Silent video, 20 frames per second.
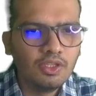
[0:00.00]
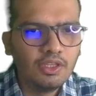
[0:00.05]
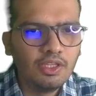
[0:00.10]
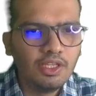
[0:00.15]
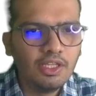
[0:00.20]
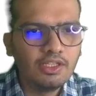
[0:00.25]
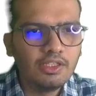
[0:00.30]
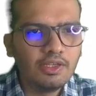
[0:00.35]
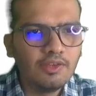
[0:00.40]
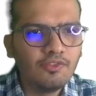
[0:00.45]

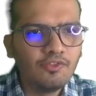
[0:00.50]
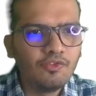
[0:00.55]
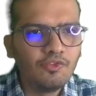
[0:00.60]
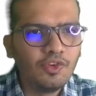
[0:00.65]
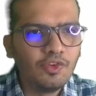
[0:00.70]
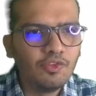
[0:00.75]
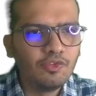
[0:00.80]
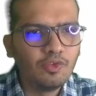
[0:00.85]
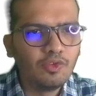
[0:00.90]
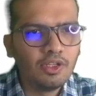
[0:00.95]
Then come
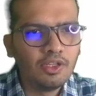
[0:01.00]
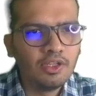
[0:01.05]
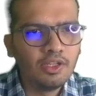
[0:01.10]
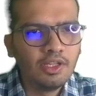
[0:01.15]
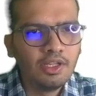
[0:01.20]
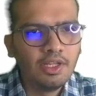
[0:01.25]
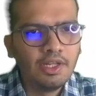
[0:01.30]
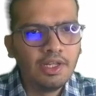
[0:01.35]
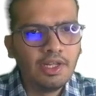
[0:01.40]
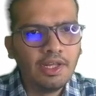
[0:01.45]
fifth one,
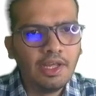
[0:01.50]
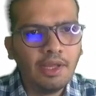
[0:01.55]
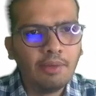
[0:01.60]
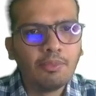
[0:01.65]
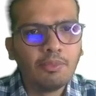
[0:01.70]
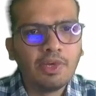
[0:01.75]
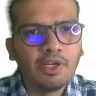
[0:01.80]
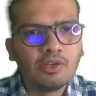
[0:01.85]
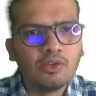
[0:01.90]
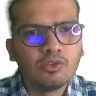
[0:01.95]

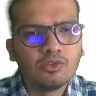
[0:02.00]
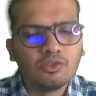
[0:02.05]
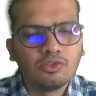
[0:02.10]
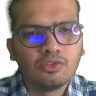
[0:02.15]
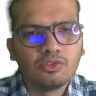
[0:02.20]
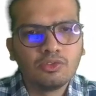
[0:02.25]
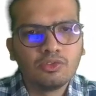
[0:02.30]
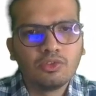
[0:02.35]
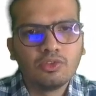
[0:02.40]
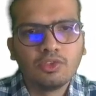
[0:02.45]
embargoes.